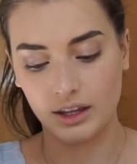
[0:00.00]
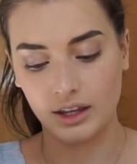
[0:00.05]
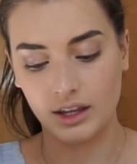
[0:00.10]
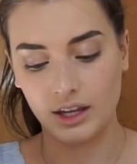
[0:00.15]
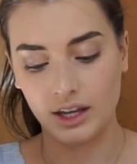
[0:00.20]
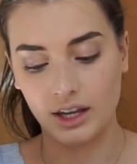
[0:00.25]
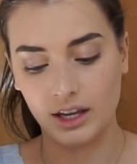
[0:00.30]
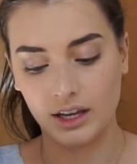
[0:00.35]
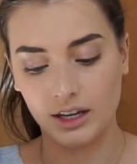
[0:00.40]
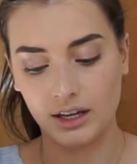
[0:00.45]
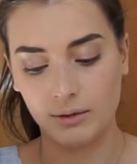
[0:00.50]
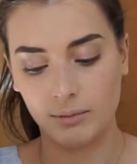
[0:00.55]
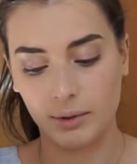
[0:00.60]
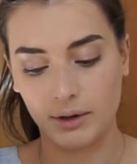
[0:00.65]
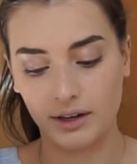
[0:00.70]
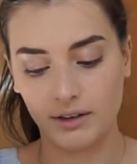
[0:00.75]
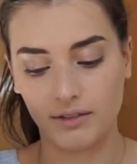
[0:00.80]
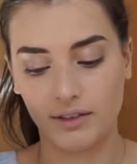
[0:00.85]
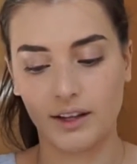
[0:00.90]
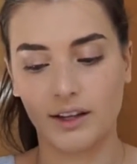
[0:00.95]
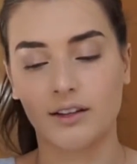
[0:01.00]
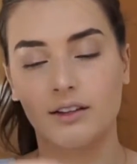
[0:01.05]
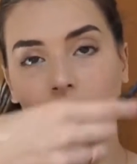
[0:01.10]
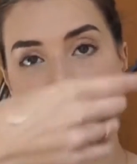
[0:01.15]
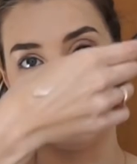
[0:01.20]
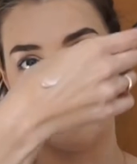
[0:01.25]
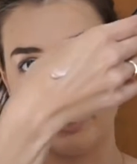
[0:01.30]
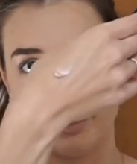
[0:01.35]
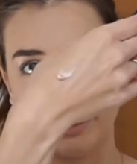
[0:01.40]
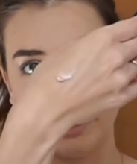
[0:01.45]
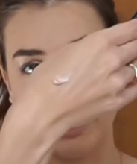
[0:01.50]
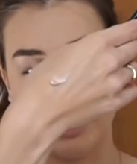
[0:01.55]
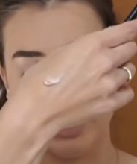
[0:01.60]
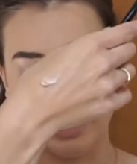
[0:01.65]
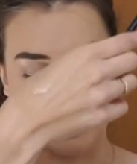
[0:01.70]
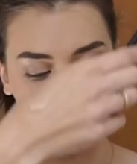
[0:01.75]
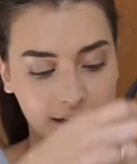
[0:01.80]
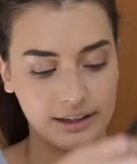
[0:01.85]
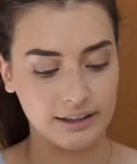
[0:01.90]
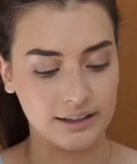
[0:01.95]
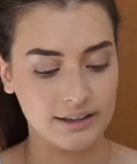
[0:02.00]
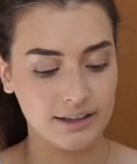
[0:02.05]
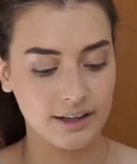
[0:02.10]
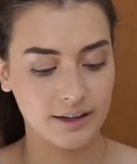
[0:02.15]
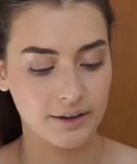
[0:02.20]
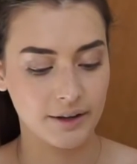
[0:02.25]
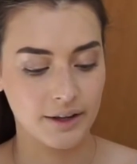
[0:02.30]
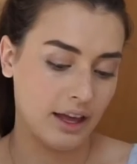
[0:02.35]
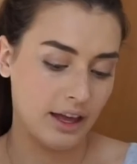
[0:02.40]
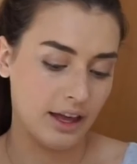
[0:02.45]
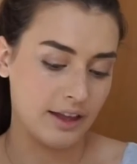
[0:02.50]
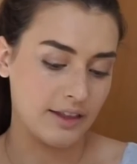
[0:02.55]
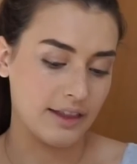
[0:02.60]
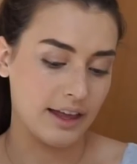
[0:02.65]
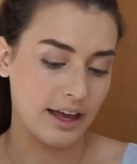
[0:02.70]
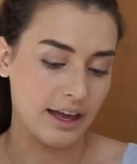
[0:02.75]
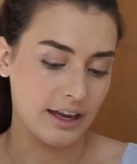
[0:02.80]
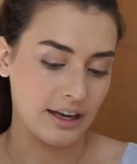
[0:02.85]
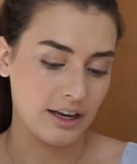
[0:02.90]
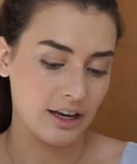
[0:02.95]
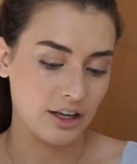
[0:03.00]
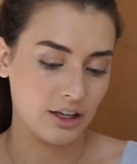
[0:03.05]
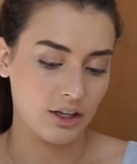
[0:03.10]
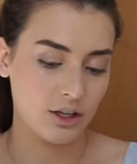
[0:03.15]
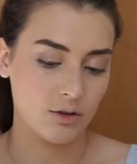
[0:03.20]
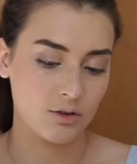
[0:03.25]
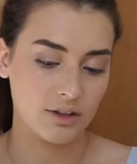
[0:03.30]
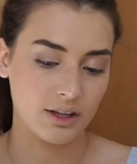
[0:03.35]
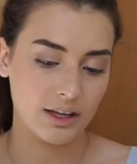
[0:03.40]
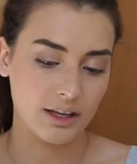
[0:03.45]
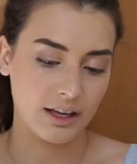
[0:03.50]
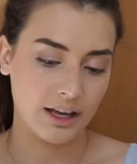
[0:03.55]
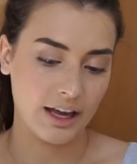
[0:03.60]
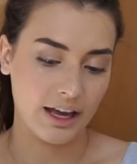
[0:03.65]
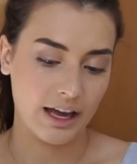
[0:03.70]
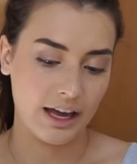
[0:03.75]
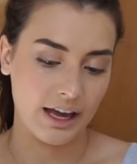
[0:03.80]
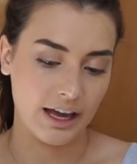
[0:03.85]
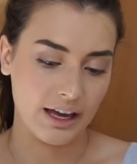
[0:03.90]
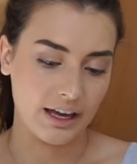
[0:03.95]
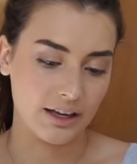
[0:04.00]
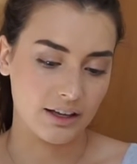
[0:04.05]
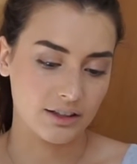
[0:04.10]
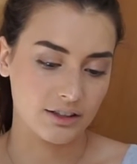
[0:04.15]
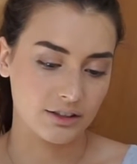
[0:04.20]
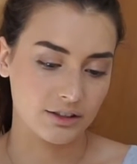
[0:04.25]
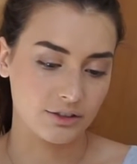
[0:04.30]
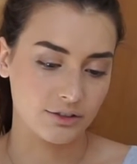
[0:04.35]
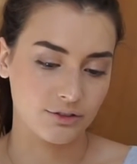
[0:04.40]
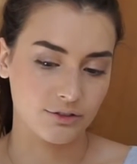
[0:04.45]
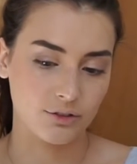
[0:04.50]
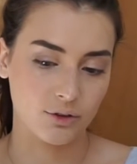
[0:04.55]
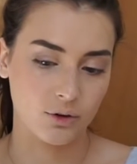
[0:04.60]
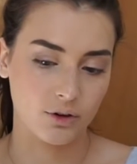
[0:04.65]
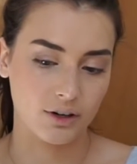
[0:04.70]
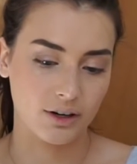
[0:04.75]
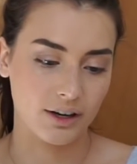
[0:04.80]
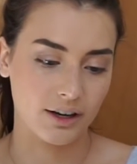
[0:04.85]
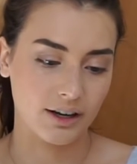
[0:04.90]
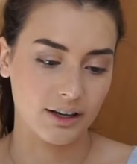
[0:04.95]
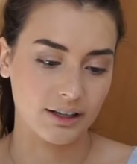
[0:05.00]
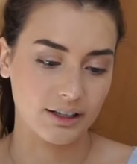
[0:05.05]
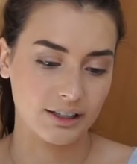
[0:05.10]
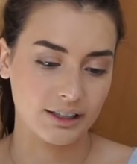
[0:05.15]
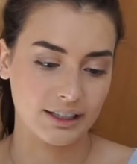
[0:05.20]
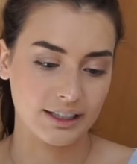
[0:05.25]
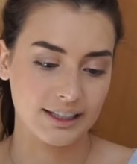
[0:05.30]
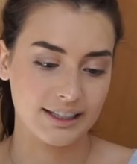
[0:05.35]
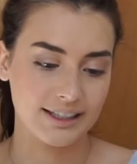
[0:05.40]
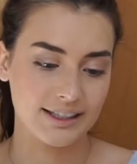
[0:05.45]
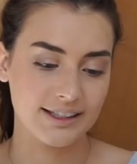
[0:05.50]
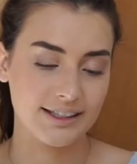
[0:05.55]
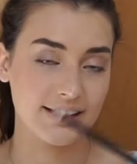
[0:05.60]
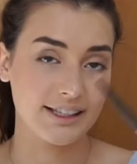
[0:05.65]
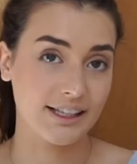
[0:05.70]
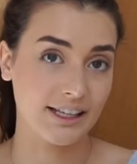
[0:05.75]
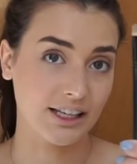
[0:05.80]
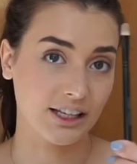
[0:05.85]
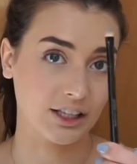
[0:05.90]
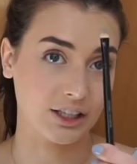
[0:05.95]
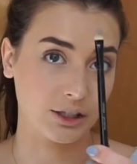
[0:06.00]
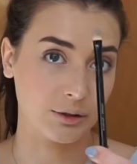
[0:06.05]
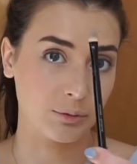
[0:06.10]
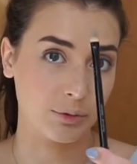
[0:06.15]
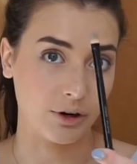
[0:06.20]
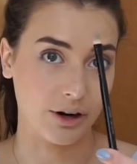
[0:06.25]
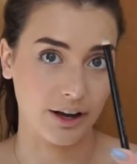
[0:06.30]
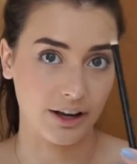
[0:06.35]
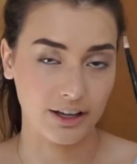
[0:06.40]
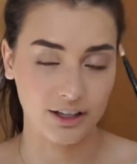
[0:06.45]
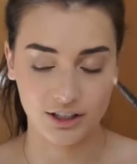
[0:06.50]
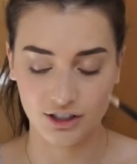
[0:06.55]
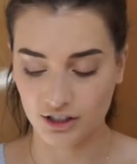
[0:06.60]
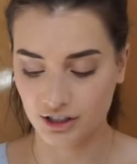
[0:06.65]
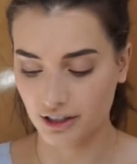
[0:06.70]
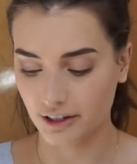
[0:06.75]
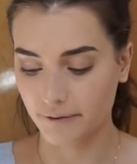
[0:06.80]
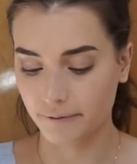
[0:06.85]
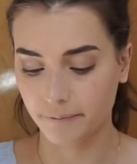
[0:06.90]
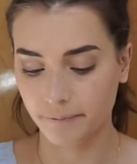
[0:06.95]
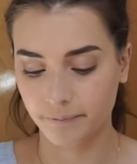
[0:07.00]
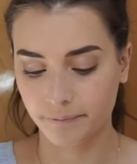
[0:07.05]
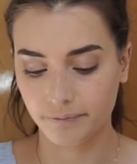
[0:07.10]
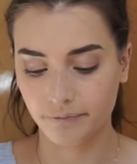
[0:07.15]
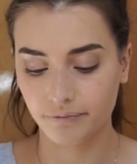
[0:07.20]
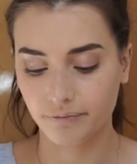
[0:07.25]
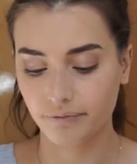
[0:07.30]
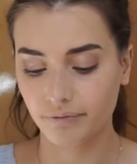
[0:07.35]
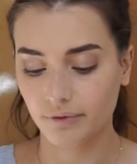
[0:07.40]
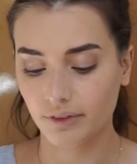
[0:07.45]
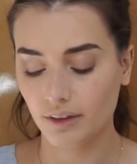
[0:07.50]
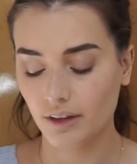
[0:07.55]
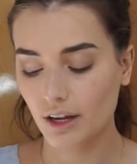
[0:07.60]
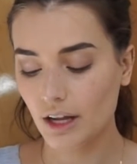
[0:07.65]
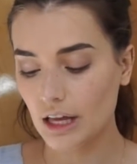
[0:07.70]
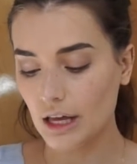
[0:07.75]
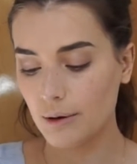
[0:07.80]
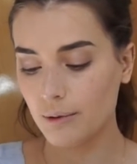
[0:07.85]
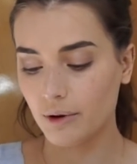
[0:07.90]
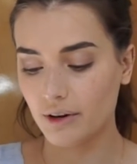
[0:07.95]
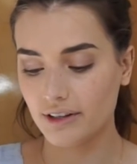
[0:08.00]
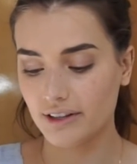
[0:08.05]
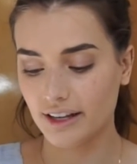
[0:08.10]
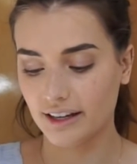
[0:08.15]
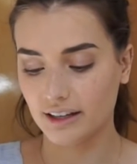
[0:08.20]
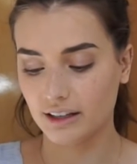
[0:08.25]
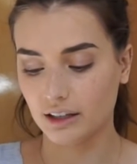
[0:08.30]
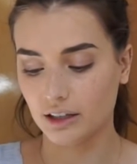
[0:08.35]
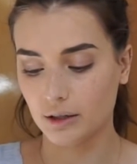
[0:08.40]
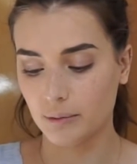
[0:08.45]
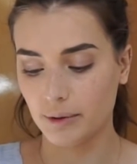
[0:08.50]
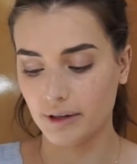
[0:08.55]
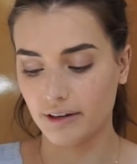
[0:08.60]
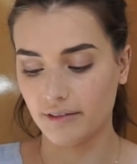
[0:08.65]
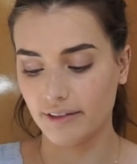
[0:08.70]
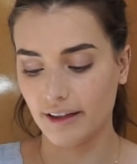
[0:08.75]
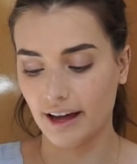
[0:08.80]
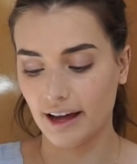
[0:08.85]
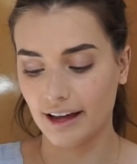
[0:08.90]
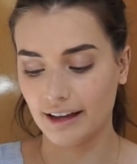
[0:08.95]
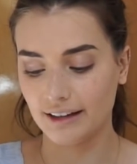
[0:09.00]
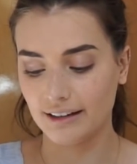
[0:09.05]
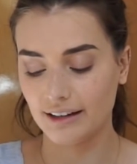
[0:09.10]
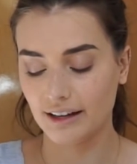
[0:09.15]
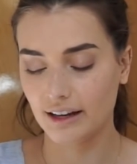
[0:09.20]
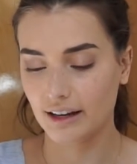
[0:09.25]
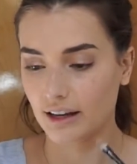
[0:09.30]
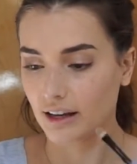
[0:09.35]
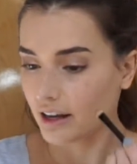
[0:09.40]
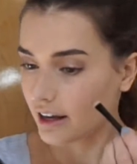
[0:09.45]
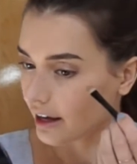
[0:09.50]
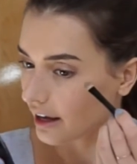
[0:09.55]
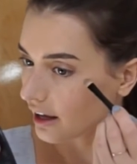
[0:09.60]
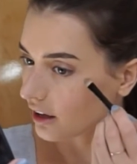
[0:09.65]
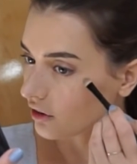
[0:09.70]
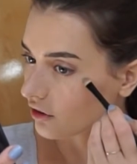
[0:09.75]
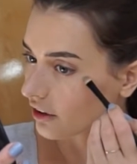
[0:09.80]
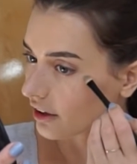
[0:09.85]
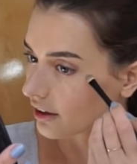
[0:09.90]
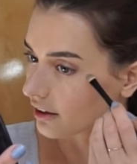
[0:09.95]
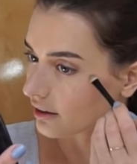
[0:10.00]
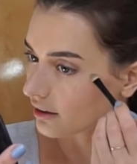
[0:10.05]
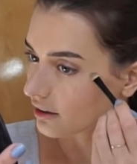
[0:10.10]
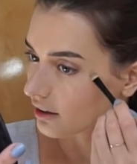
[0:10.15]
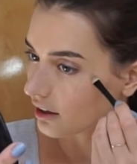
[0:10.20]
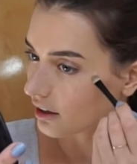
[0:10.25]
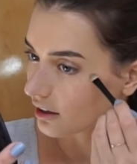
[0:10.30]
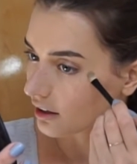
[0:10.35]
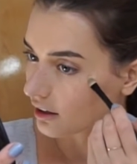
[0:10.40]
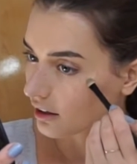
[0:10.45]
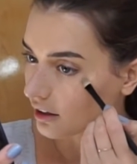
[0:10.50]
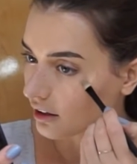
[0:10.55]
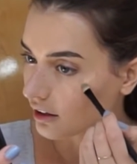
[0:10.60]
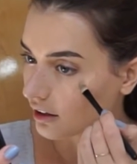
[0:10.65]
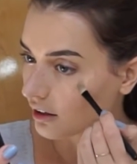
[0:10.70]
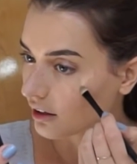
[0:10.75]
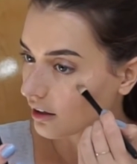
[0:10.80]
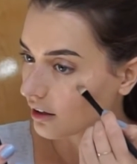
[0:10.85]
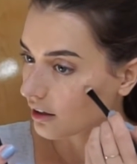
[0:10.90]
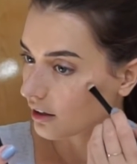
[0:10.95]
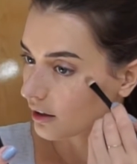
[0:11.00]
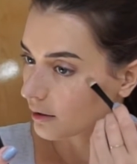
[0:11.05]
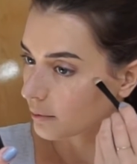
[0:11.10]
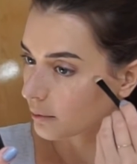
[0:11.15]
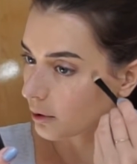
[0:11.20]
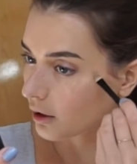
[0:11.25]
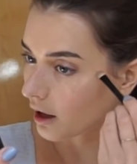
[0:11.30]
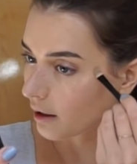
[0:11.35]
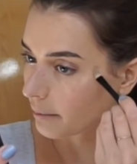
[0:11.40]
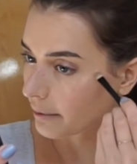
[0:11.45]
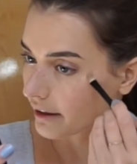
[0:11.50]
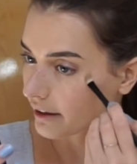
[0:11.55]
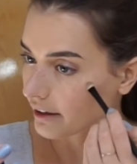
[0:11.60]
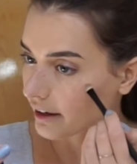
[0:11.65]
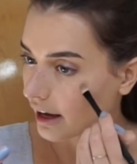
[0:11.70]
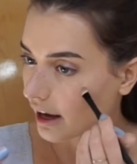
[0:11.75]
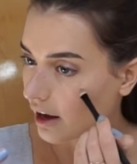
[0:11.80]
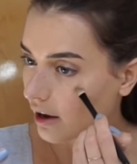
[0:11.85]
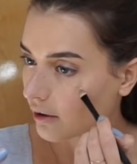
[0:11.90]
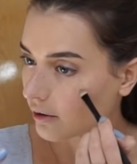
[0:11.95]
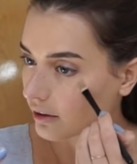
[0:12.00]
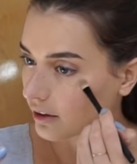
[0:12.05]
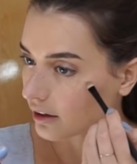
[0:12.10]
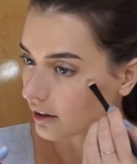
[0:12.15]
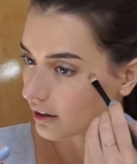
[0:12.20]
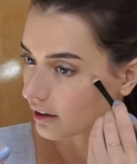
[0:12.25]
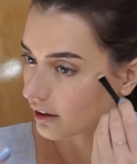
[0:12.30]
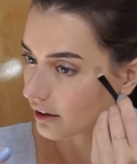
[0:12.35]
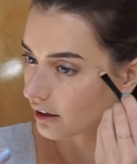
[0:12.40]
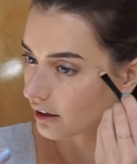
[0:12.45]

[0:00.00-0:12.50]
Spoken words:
a teeny bit of this on my hand, and then using a Sephora concealer brush, we're going to take a little bit of that and just plop it down.